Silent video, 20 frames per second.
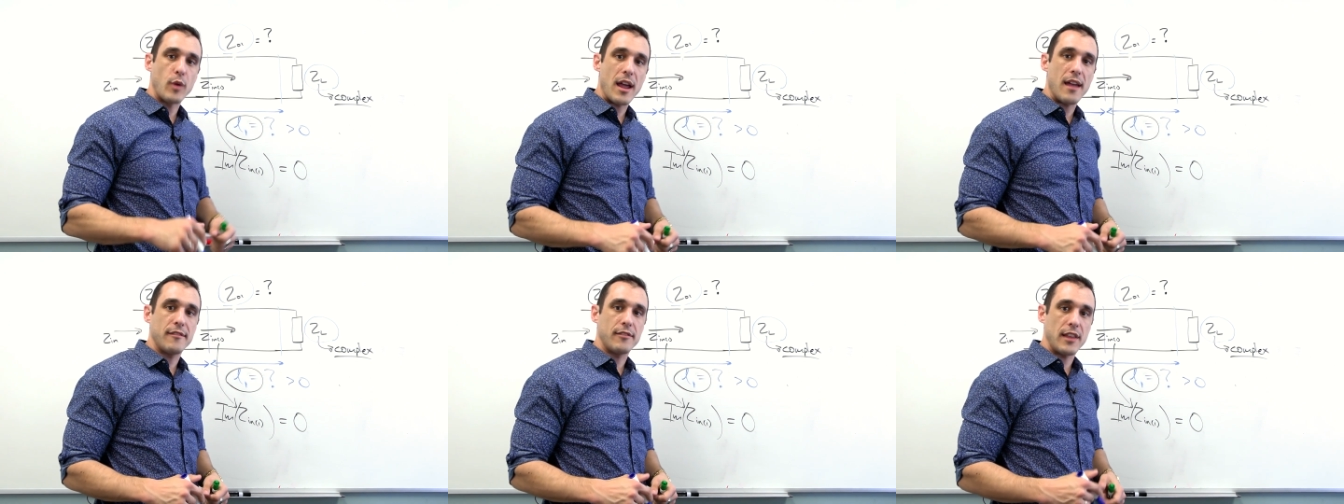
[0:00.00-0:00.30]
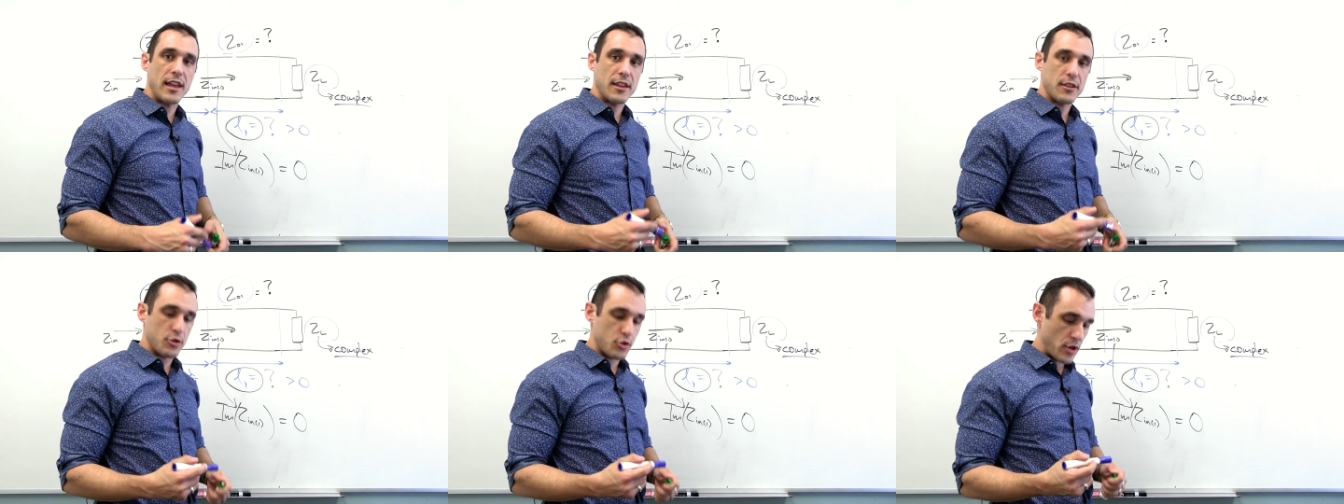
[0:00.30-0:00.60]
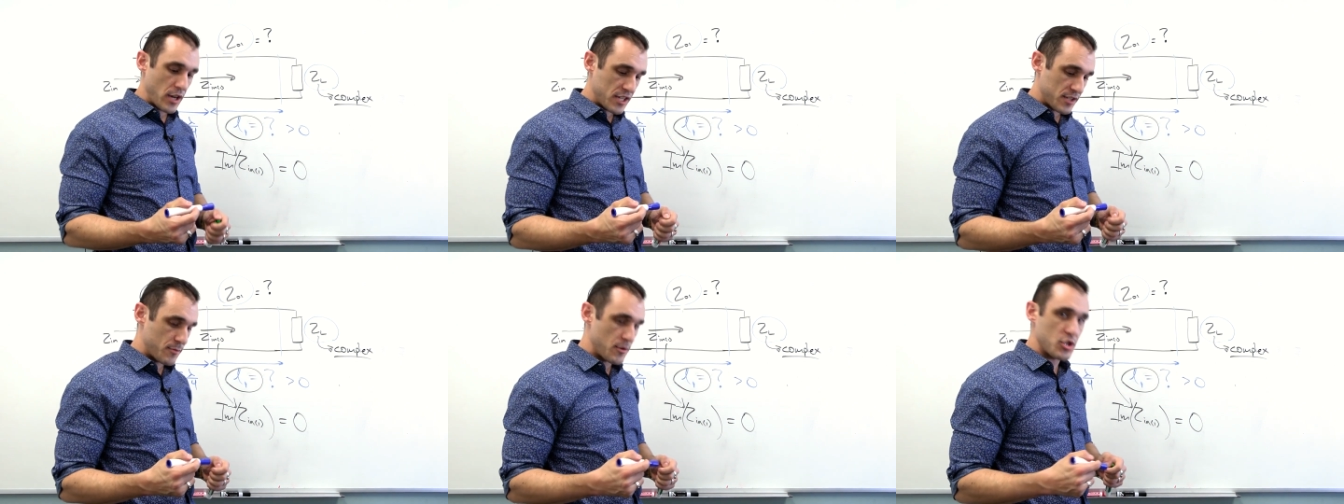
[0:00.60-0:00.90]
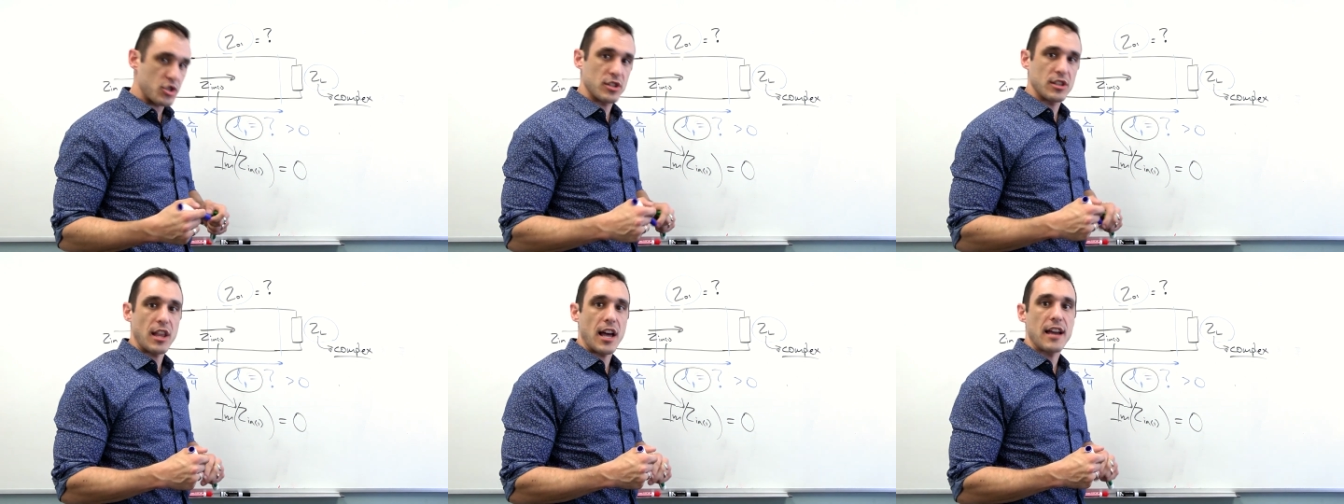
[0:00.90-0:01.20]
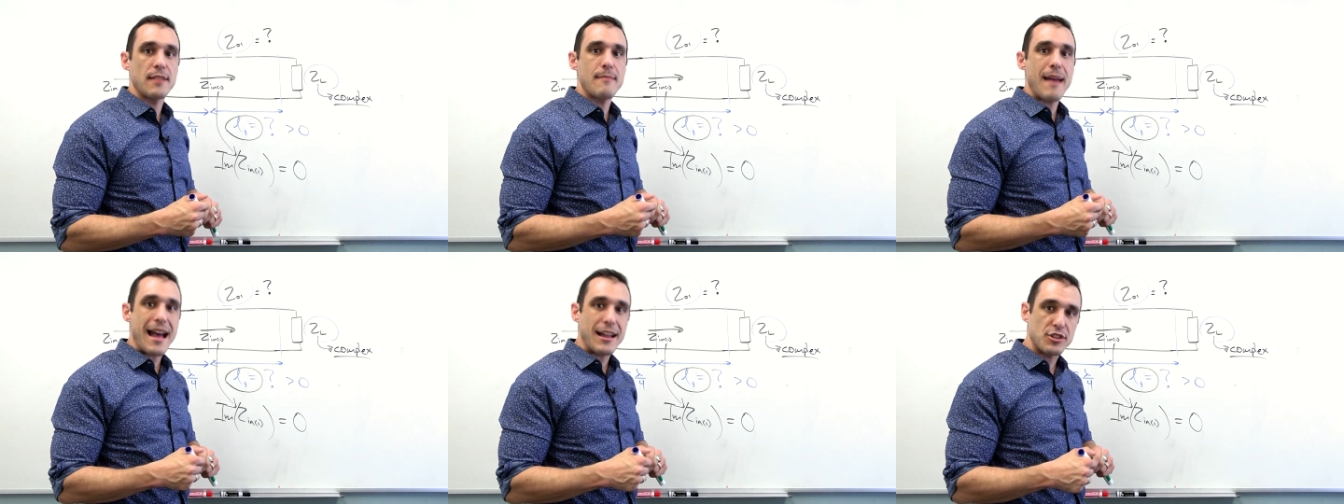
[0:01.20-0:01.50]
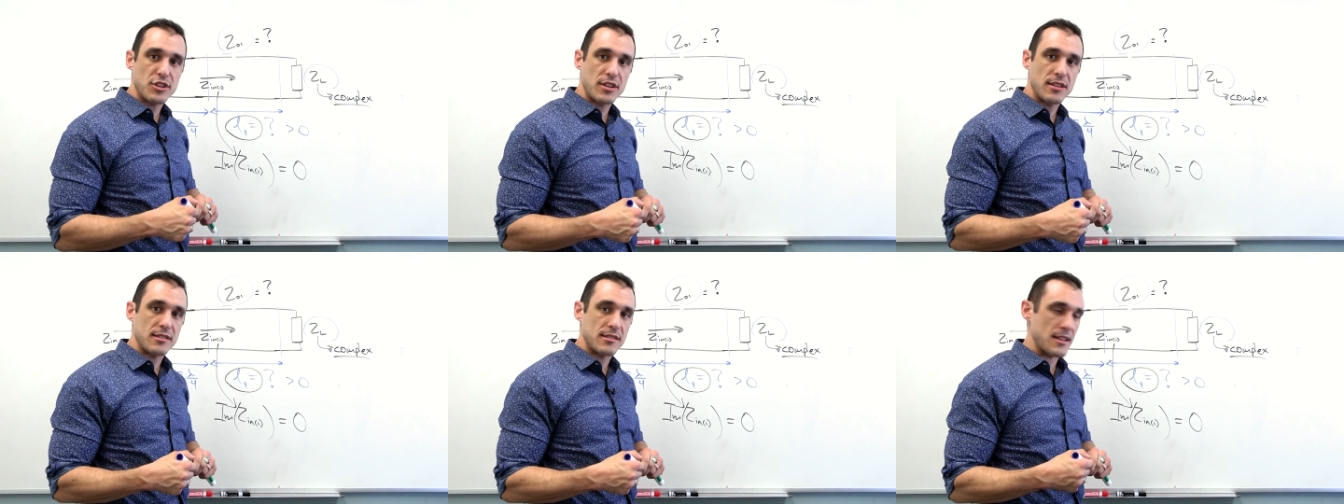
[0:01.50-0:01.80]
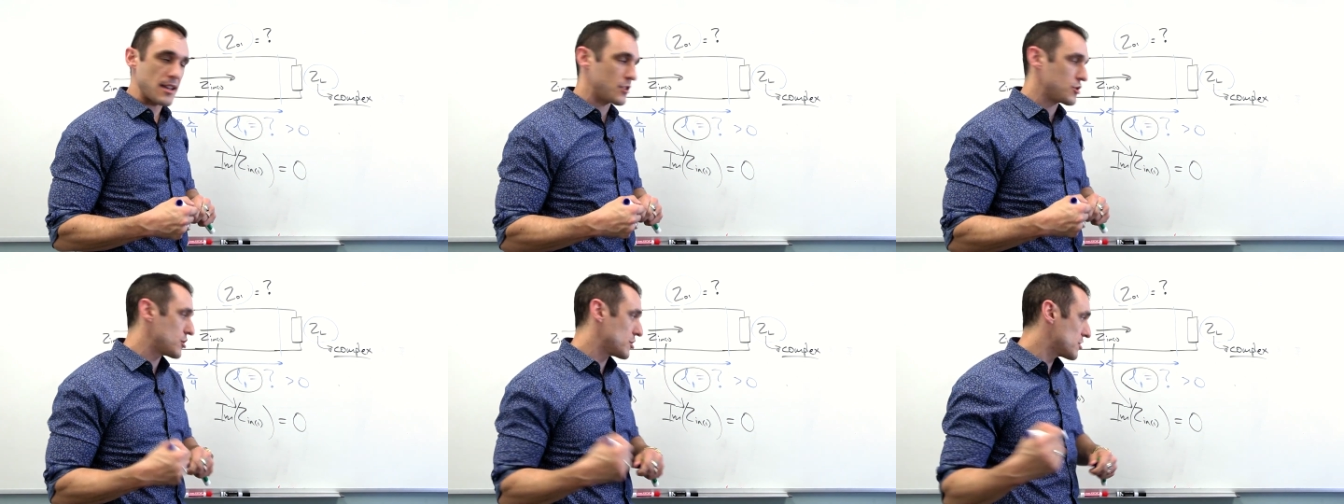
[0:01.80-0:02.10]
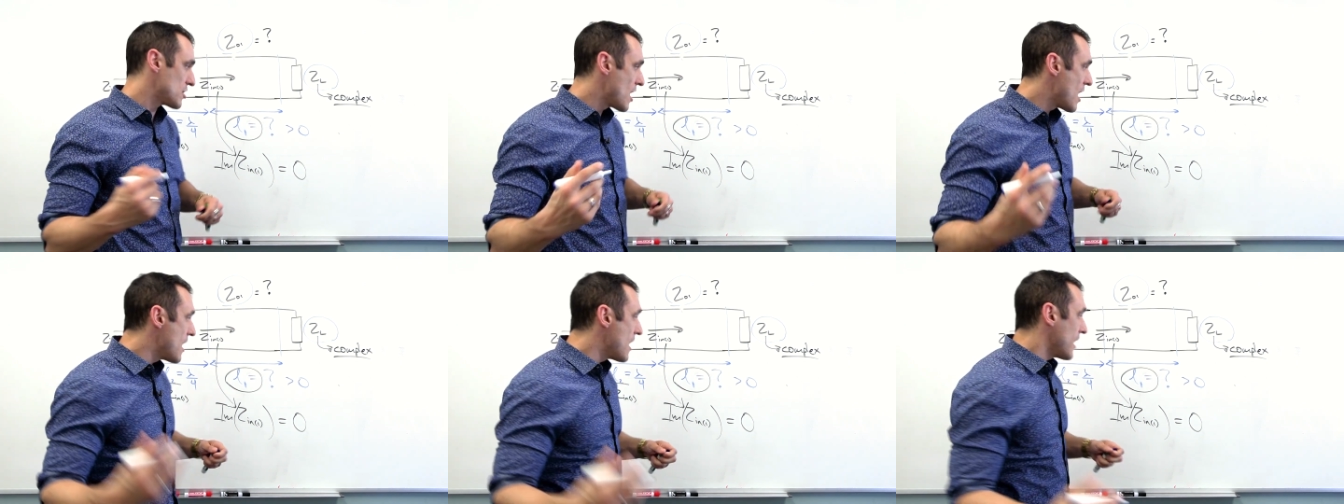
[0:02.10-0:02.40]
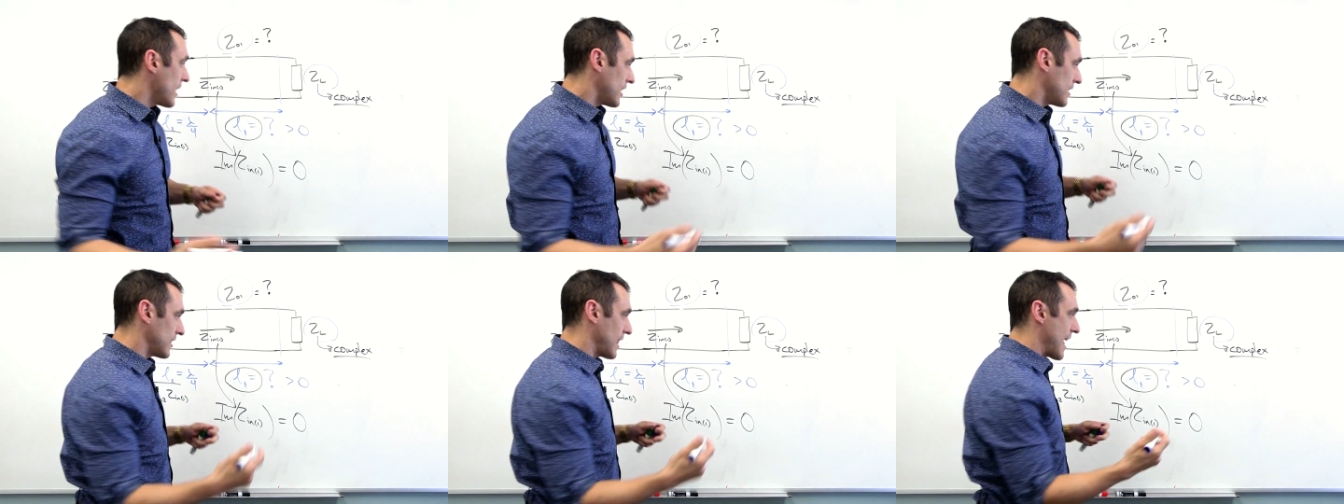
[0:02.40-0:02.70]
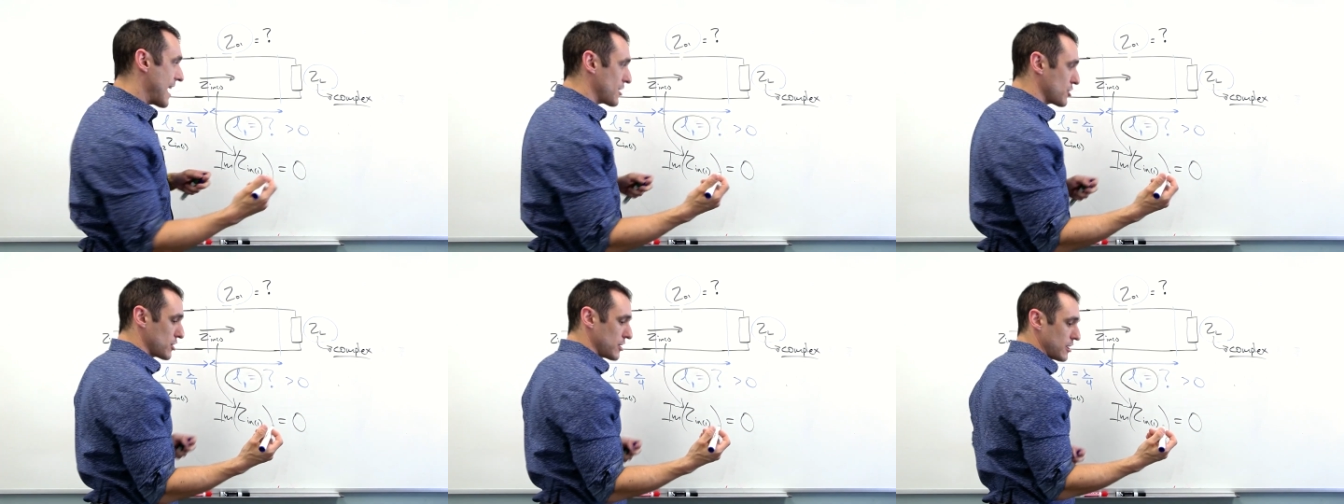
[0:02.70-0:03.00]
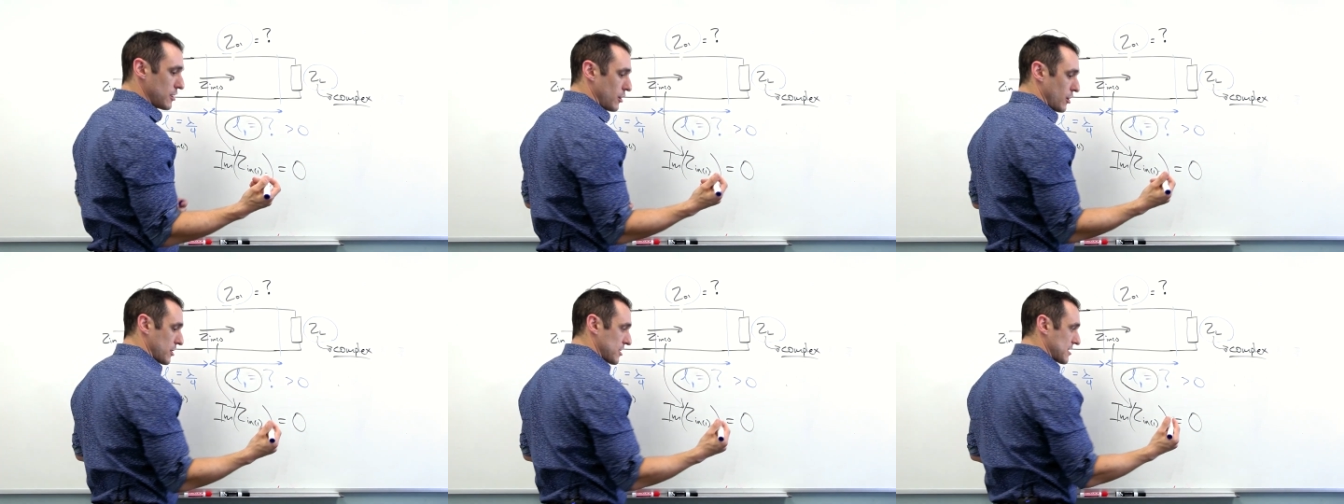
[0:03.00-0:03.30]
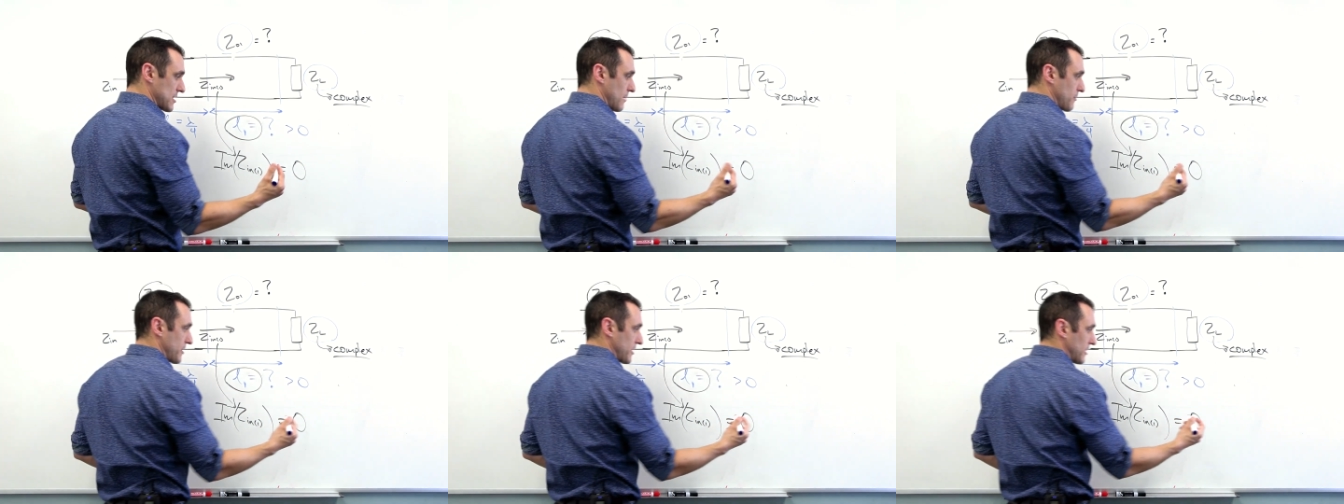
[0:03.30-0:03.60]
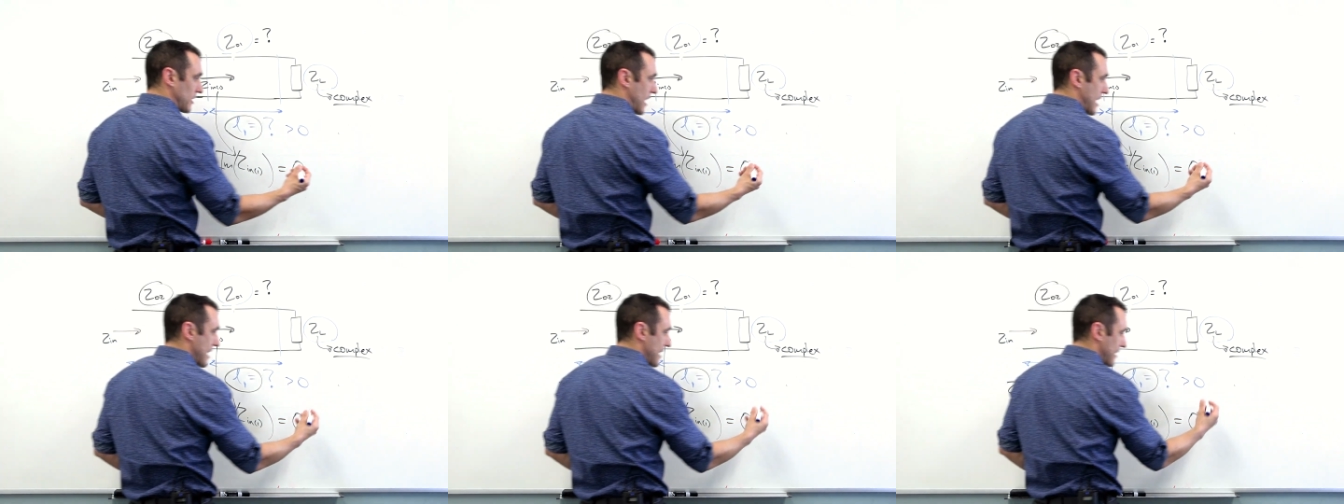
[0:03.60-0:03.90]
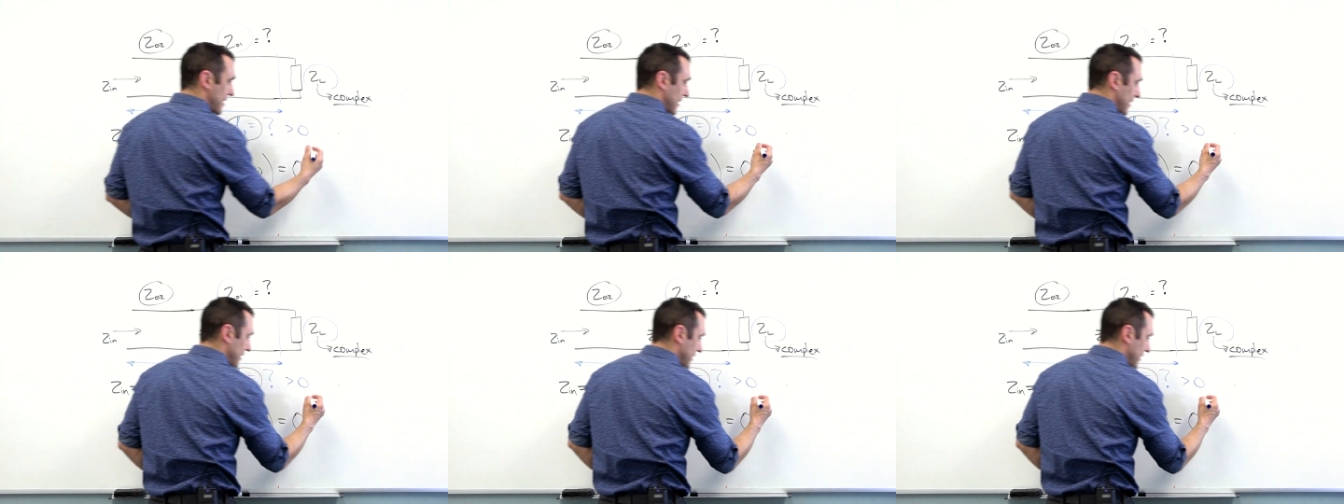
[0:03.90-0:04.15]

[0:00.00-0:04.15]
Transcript: wavelength transmission line matching sections, it'll actually look something like